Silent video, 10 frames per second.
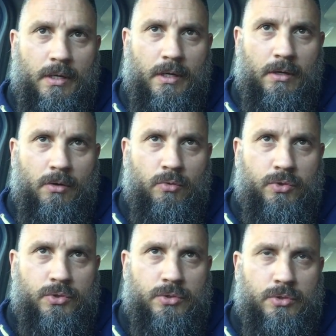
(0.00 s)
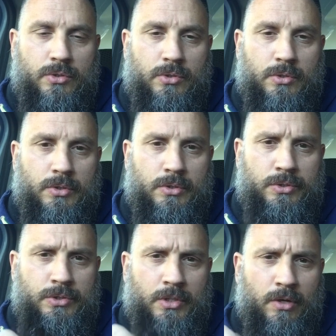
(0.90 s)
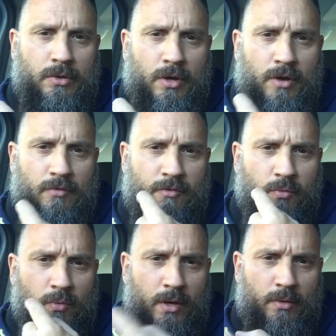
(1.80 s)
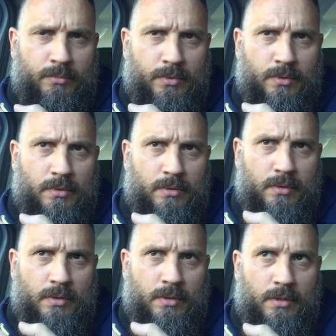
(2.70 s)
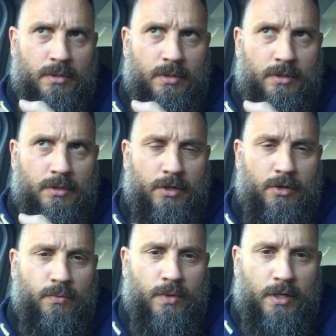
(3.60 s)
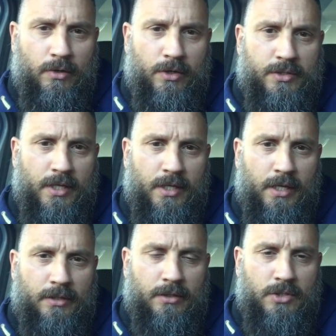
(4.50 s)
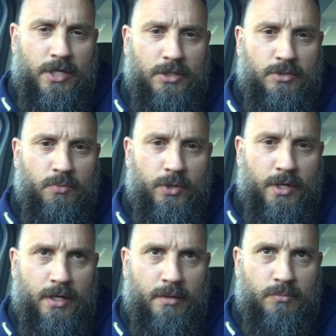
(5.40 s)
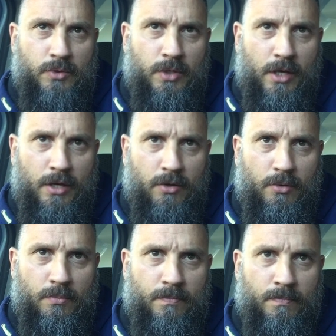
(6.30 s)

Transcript: And I was so overwhelmed that I realized that he had changed my name to Yacob.